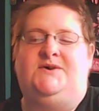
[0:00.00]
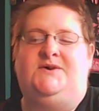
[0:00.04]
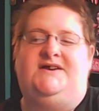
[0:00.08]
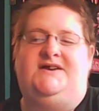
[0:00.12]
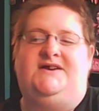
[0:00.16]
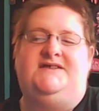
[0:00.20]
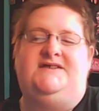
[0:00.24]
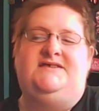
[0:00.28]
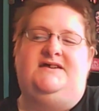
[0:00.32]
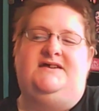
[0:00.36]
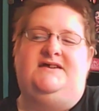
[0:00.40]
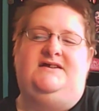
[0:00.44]
I
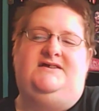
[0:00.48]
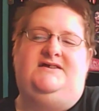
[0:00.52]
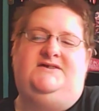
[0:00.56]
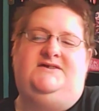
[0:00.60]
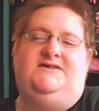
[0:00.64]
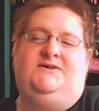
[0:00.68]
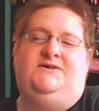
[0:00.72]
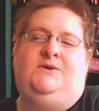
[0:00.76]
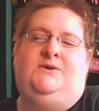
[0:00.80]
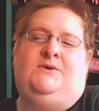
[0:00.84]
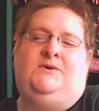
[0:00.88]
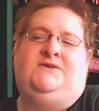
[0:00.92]
decided
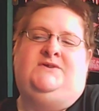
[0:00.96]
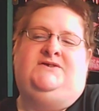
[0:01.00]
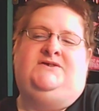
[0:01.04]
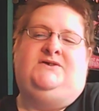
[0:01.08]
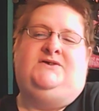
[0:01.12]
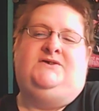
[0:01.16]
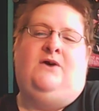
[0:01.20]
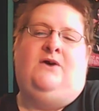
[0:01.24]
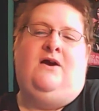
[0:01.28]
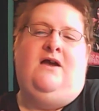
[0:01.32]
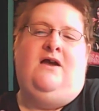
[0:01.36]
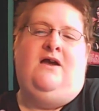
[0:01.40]
to
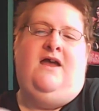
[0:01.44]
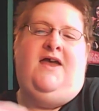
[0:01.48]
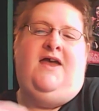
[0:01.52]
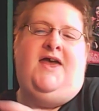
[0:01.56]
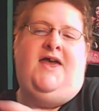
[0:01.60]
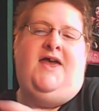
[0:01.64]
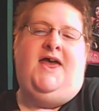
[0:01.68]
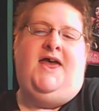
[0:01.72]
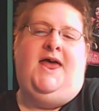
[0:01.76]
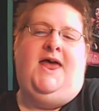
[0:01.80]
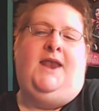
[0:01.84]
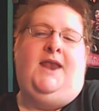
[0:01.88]
start
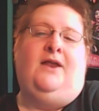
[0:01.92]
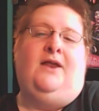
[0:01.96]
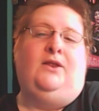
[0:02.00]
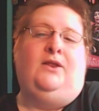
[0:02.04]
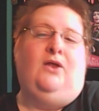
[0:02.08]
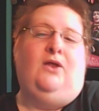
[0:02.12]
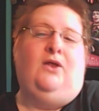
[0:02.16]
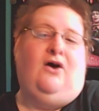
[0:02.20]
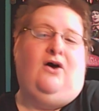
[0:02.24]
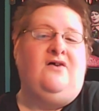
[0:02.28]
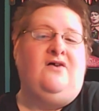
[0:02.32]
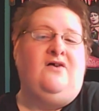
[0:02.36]
an
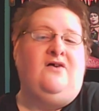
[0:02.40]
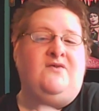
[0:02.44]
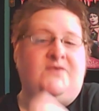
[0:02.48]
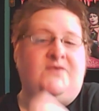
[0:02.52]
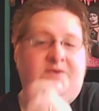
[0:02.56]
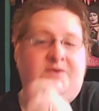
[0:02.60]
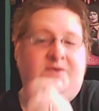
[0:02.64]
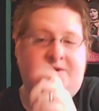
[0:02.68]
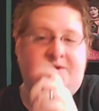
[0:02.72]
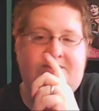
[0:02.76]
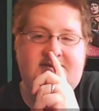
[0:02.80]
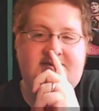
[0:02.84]
along for
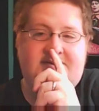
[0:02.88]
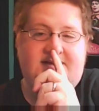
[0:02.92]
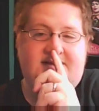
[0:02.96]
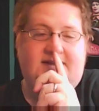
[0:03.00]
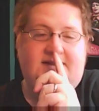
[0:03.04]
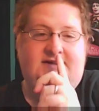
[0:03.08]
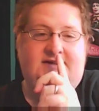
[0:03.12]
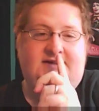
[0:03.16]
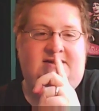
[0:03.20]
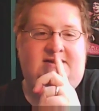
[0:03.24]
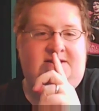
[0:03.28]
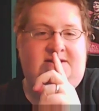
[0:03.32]
those that
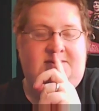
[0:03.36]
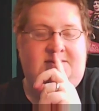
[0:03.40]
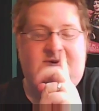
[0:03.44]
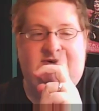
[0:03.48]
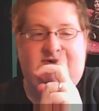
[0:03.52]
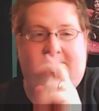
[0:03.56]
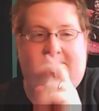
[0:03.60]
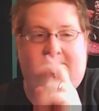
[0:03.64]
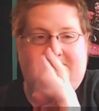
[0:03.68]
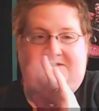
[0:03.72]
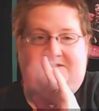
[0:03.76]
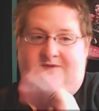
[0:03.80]
like to do
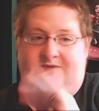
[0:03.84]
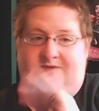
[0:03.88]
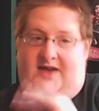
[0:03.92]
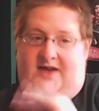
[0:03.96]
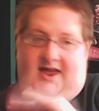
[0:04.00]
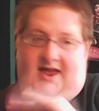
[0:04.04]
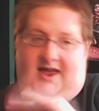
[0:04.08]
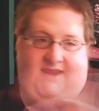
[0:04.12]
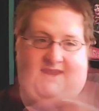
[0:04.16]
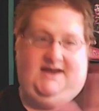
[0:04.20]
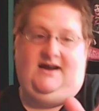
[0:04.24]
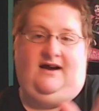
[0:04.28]
stripes of
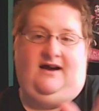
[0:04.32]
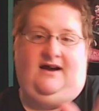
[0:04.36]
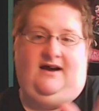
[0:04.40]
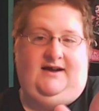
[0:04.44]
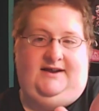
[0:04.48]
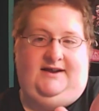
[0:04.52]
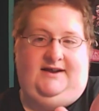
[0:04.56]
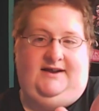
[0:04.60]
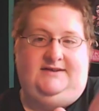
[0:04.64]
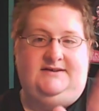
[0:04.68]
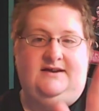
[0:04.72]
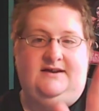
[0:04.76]
any
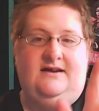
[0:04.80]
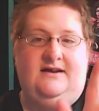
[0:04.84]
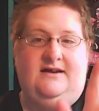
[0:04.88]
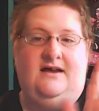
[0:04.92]
kind.